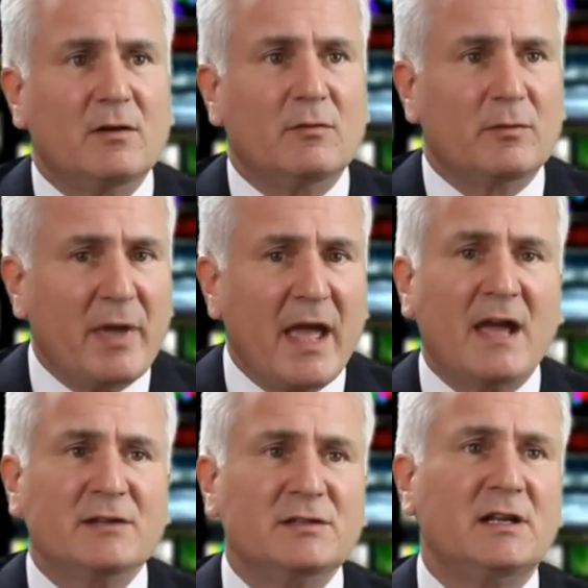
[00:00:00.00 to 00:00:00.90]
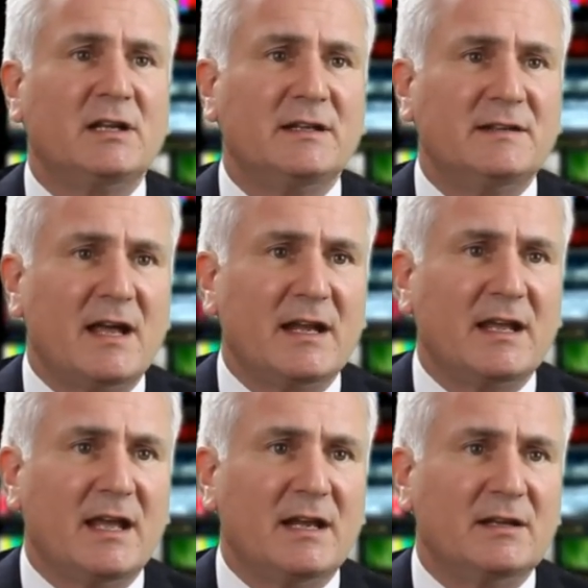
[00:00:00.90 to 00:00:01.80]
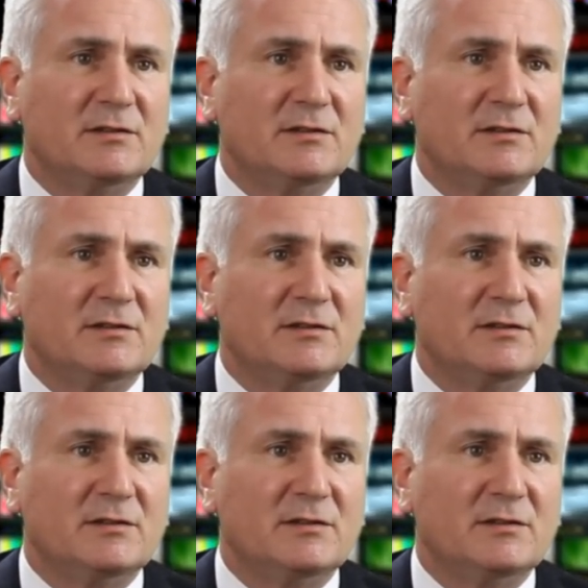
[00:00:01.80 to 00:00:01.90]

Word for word: We're passionately dedicated